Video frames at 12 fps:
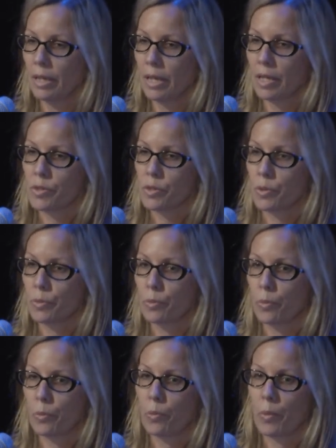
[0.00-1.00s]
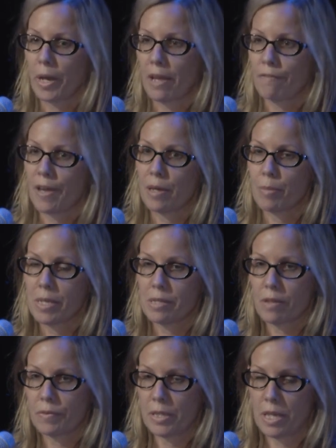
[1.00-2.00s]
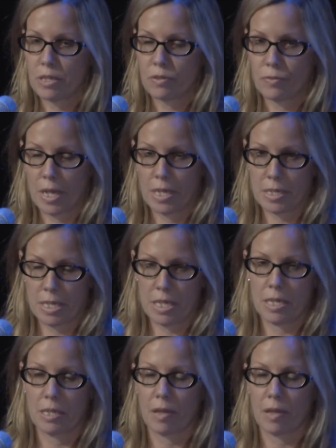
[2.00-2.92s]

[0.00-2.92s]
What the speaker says: And so when I found myself at the age of 19,